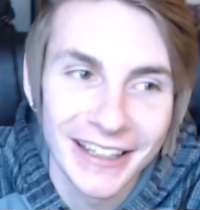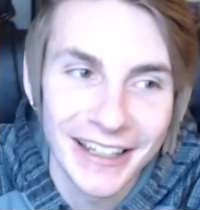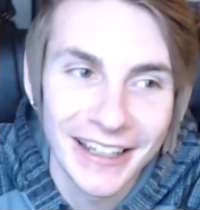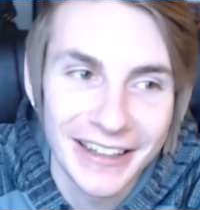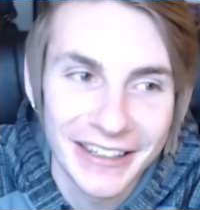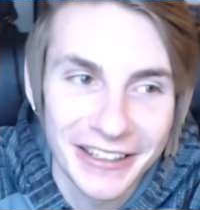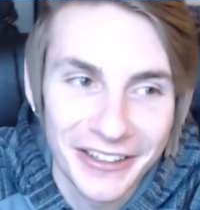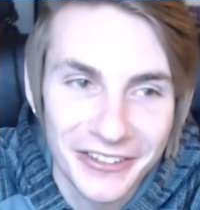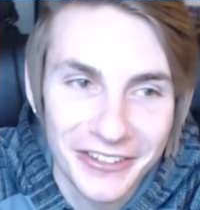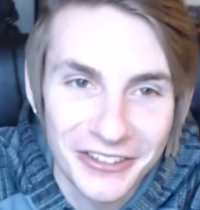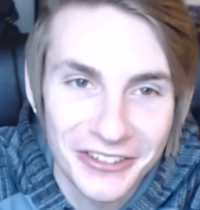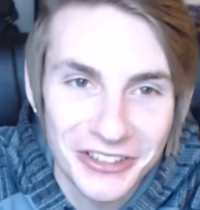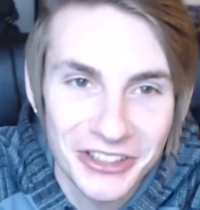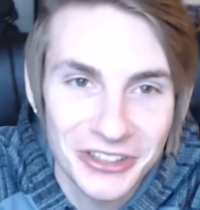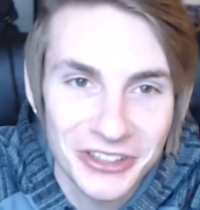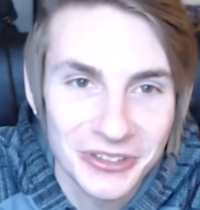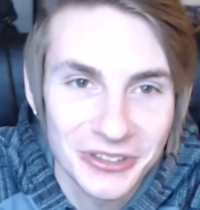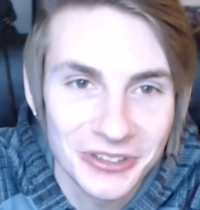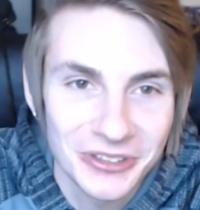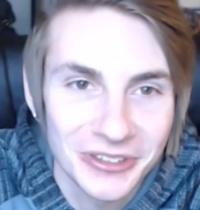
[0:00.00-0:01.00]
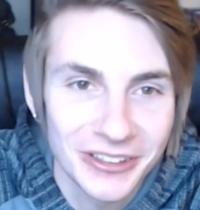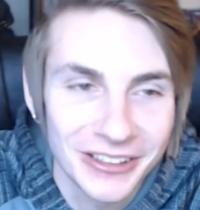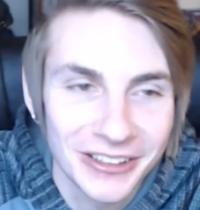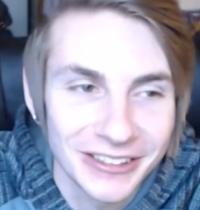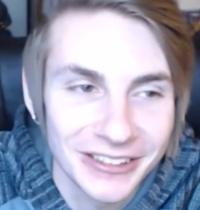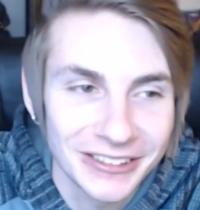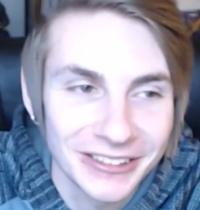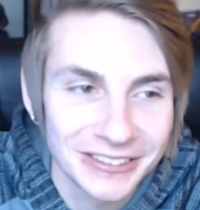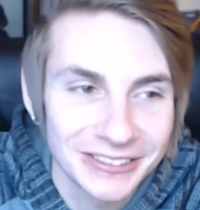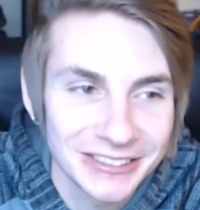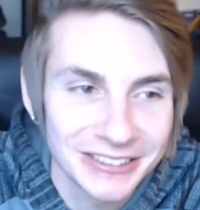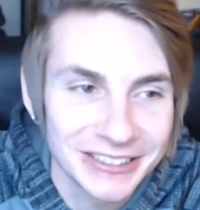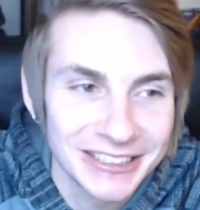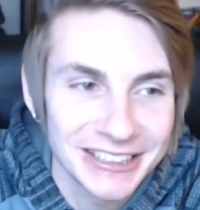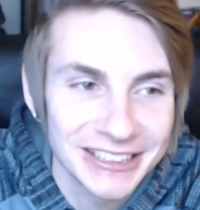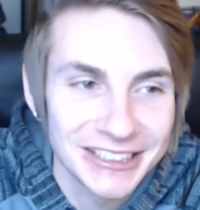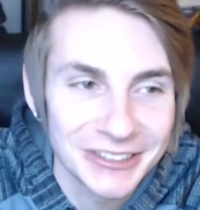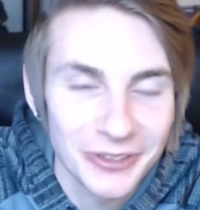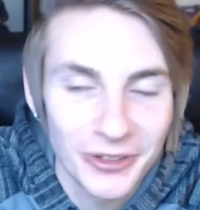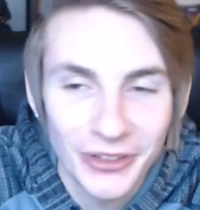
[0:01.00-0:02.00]
And the other two are
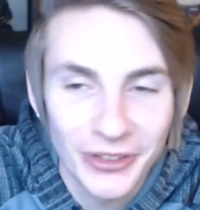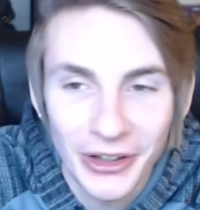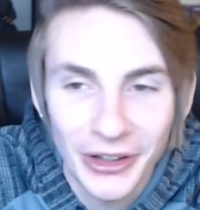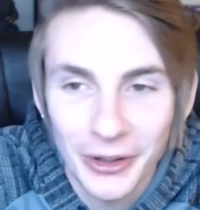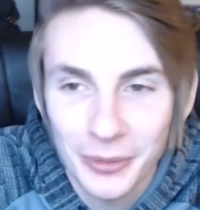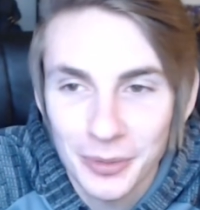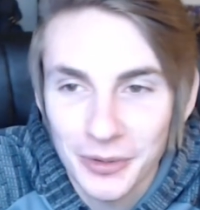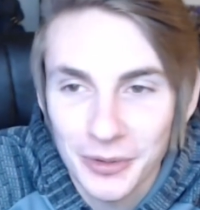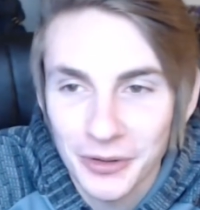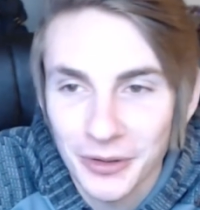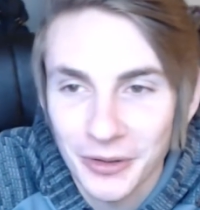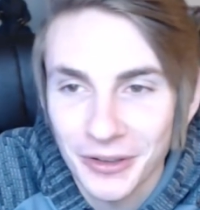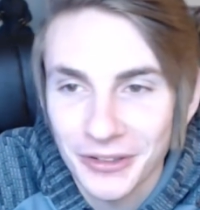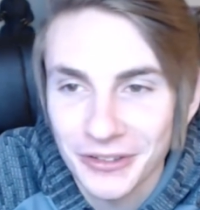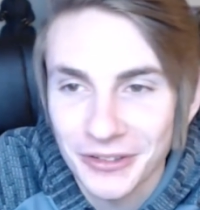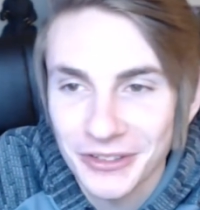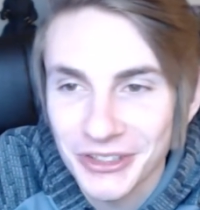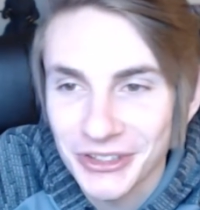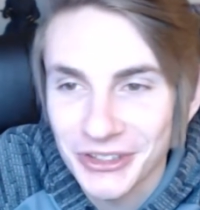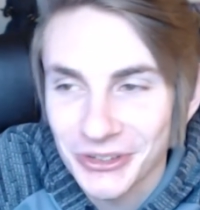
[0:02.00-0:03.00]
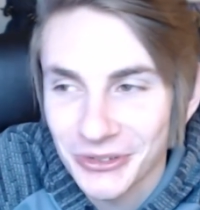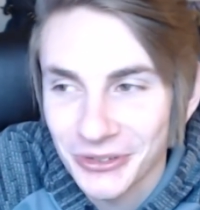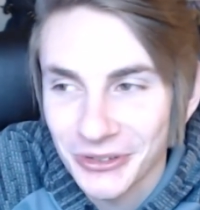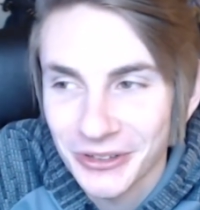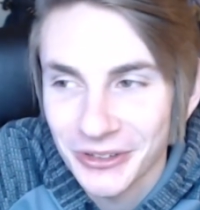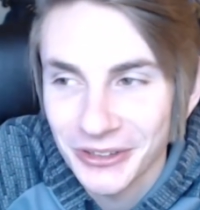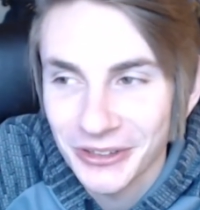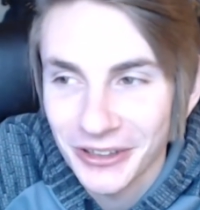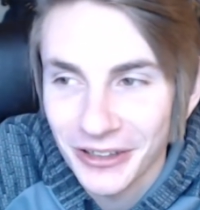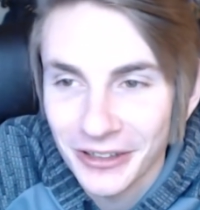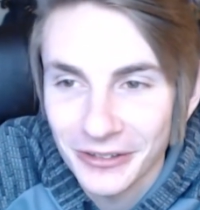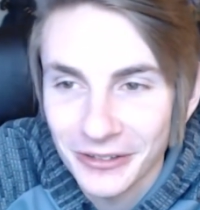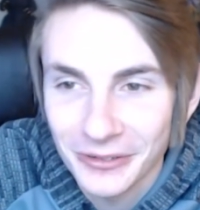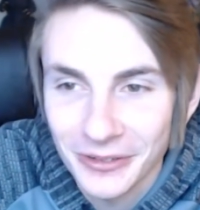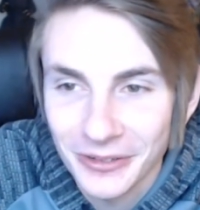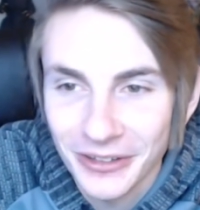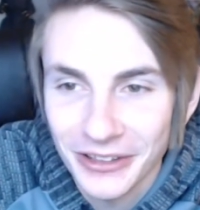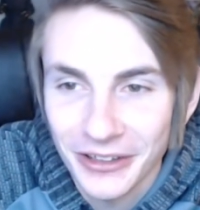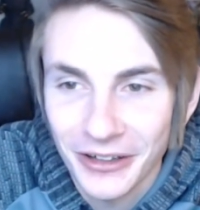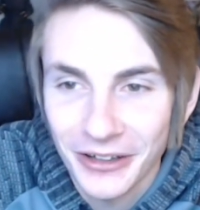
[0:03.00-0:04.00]
sold out pre-orders or are
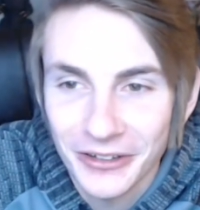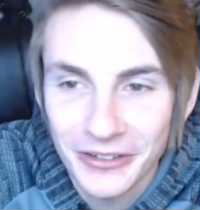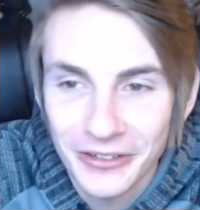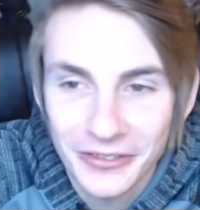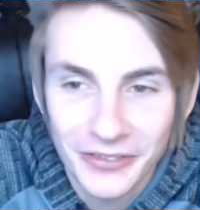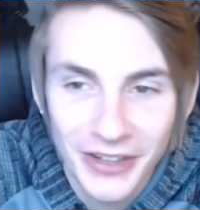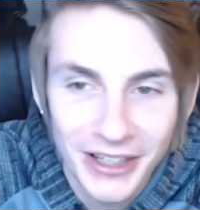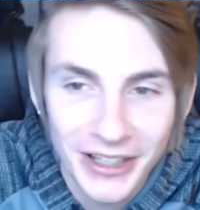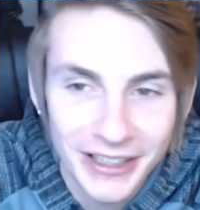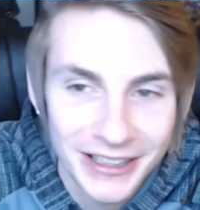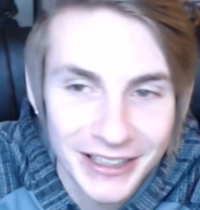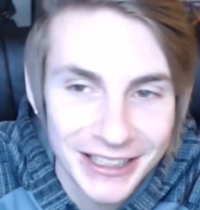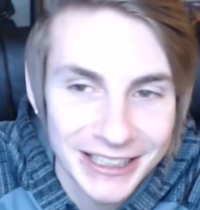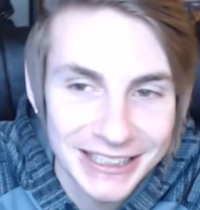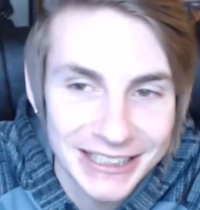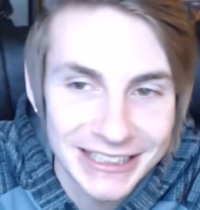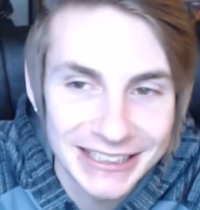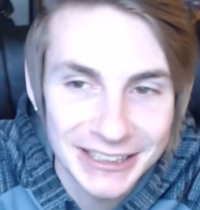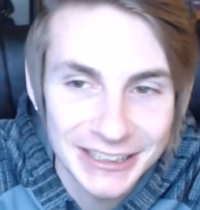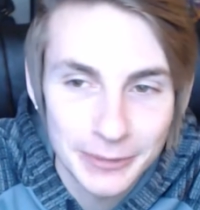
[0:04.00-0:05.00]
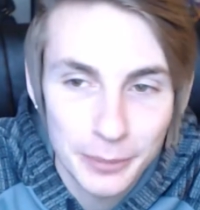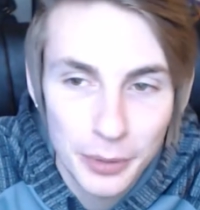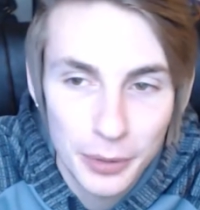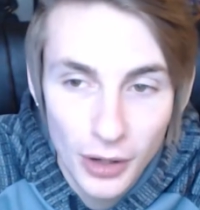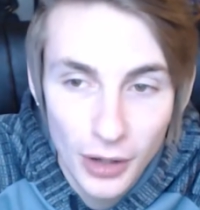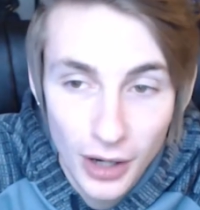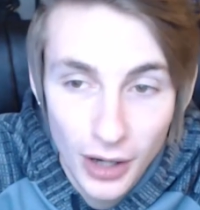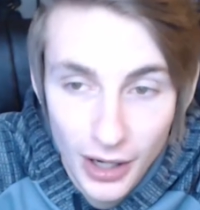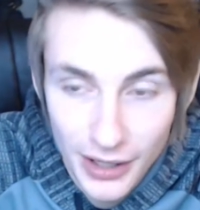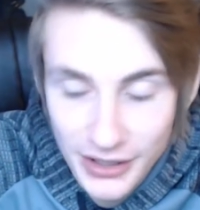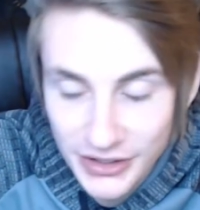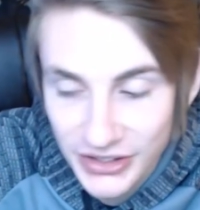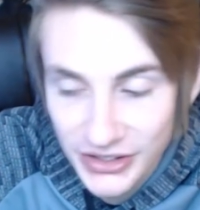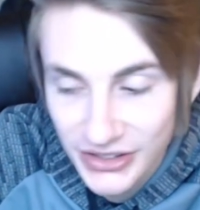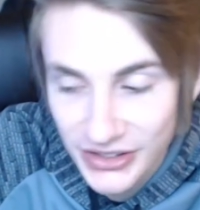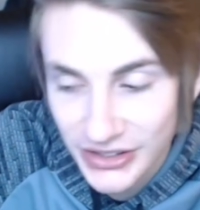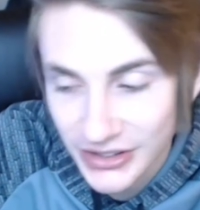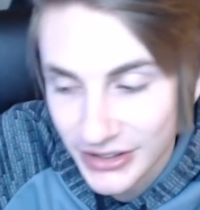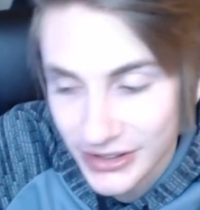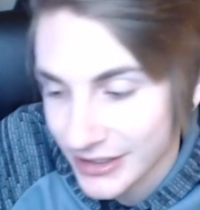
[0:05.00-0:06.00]
really hard to find at a decent
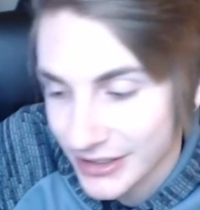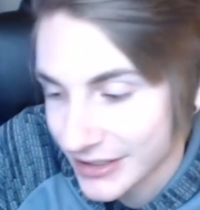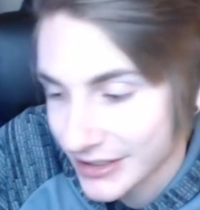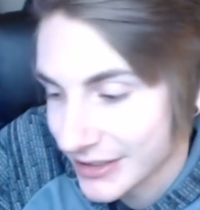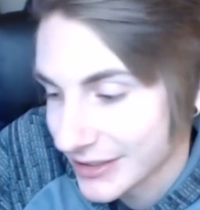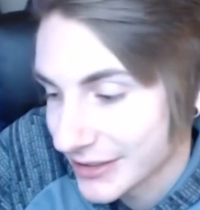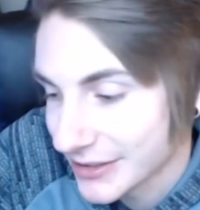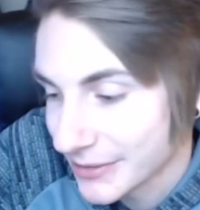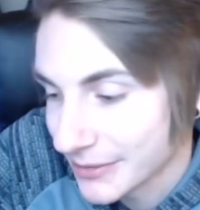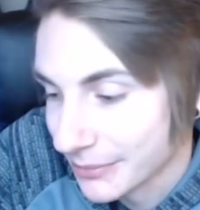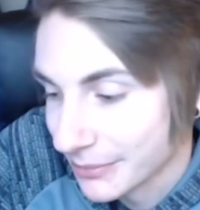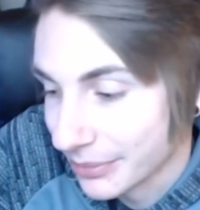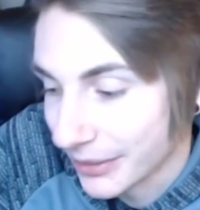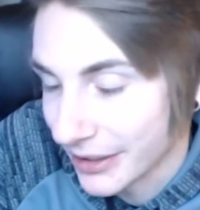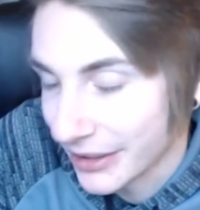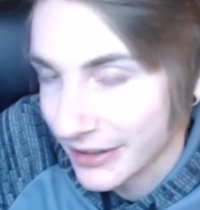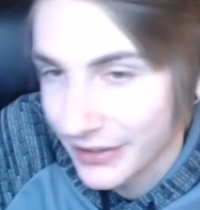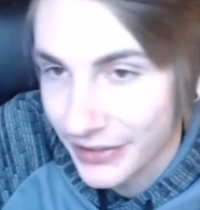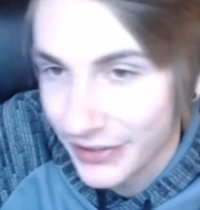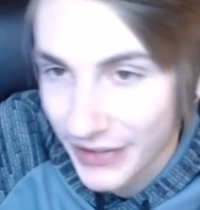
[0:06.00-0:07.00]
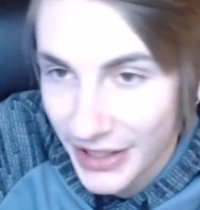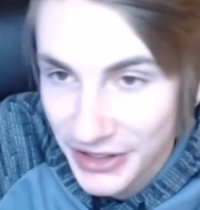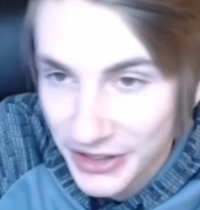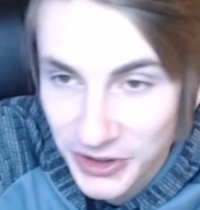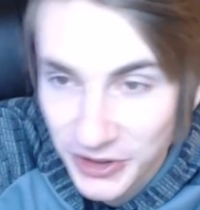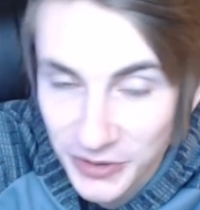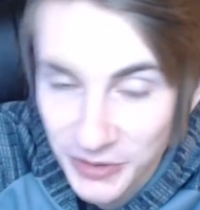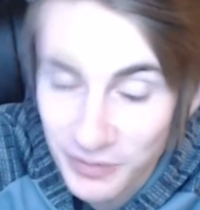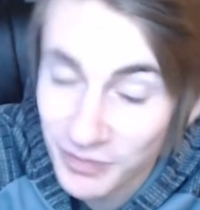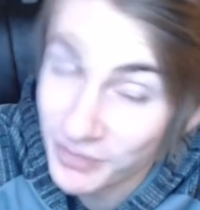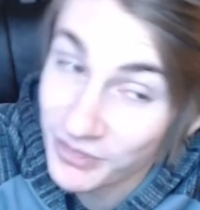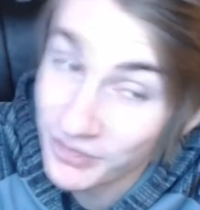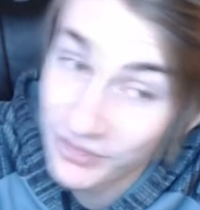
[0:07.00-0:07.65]
price. But that's